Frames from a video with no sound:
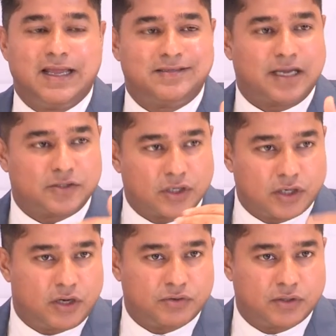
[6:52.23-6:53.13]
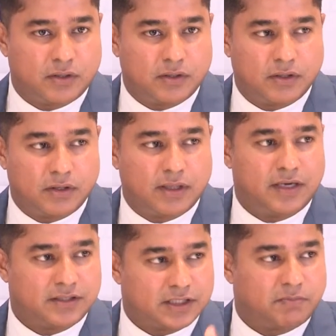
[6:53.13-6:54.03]
It's execution
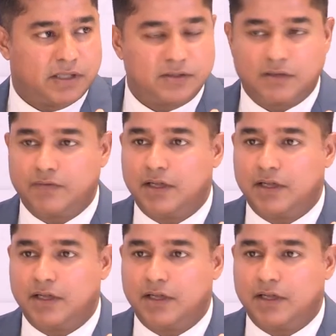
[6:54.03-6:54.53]
that is expensive.